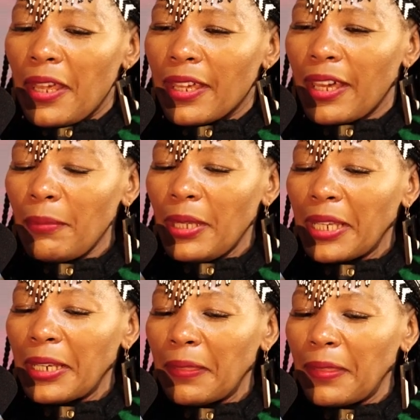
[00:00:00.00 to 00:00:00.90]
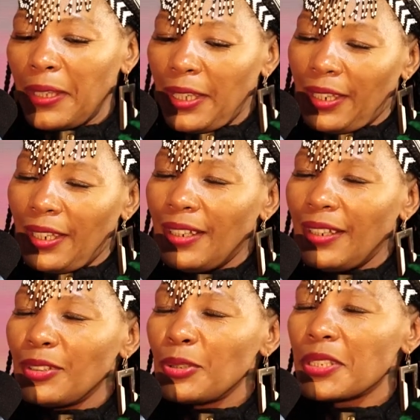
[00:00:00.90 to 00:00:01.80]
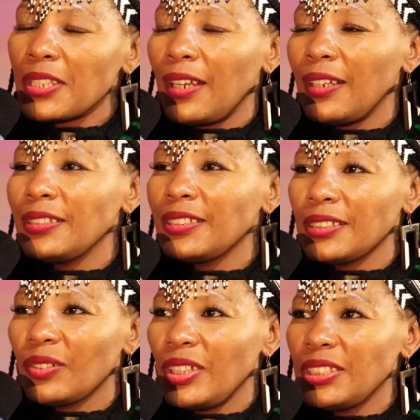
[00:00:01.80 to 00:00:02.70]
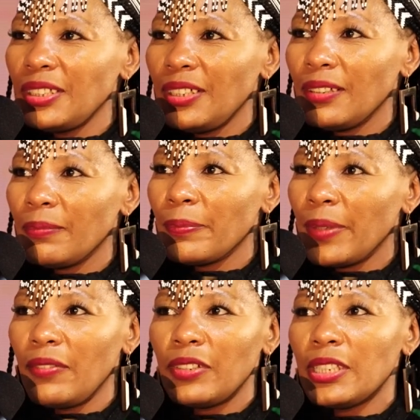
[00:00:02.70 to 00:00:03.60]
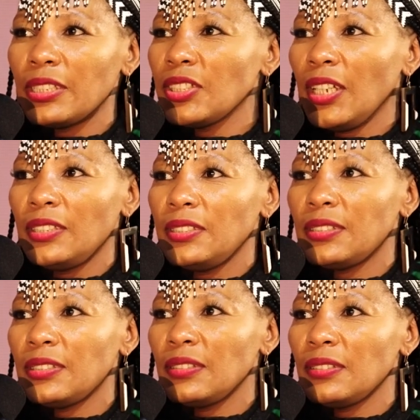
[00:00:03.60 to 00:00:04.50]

coming there to study just fashion, everything changed.